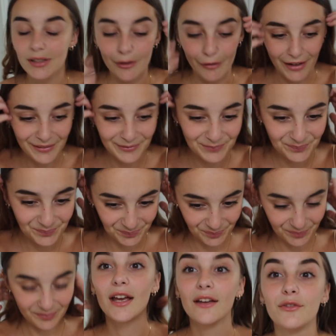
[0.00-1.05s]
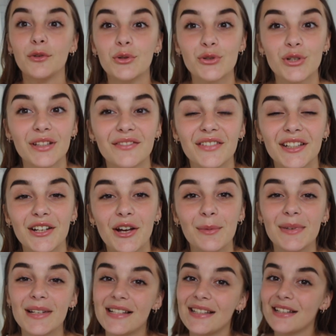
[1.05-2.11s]
Great. If you enjoy the video,
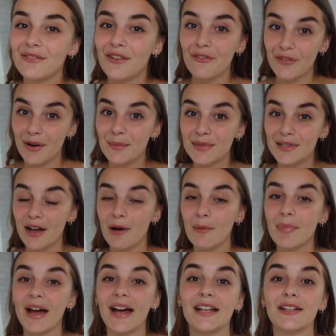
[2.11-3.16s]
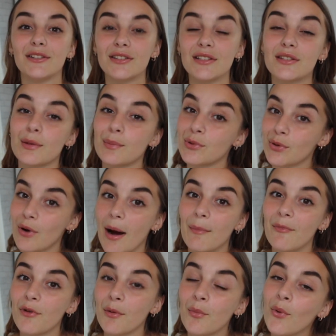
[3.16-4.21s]
please leave a thumbs up and
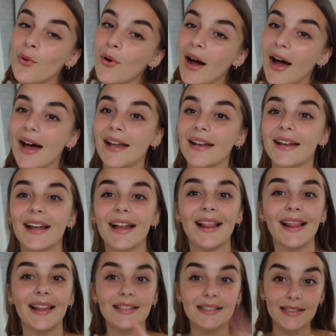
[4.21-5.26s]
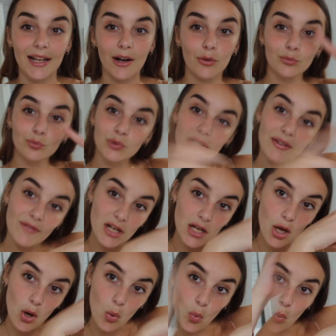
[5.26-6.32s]
subscribe for more, and let's get on with the video.